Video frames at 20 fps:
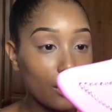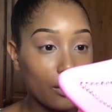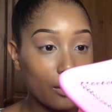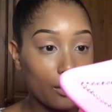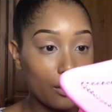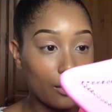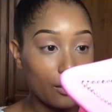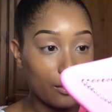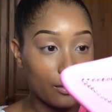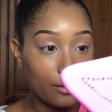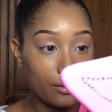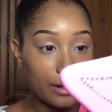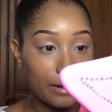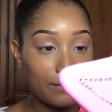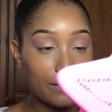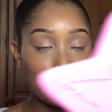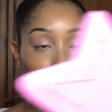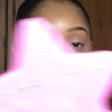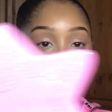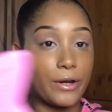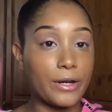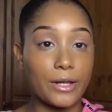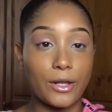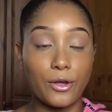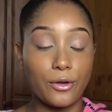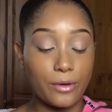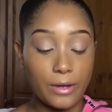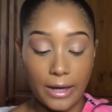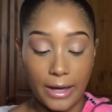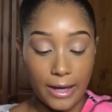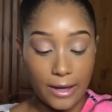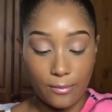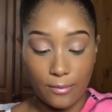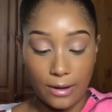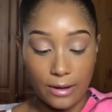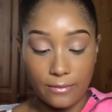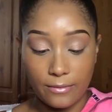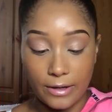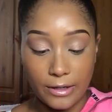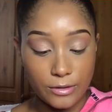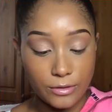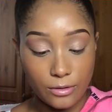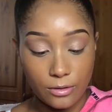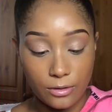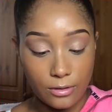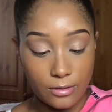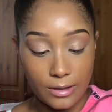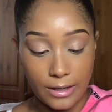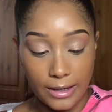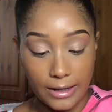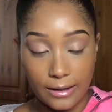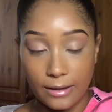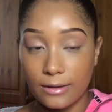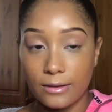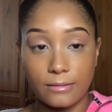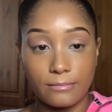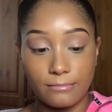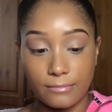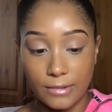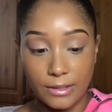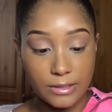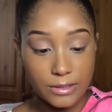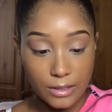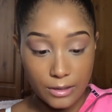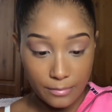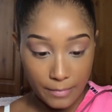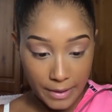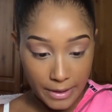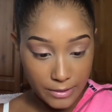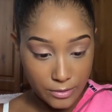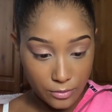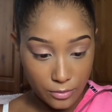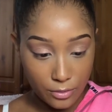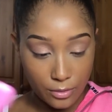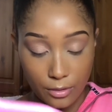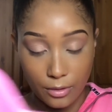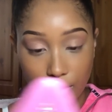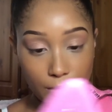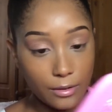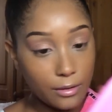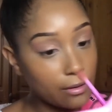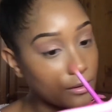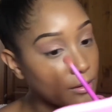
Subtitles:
or even if you're in the UK or whatever and it's hot. Like, it's an amazing look.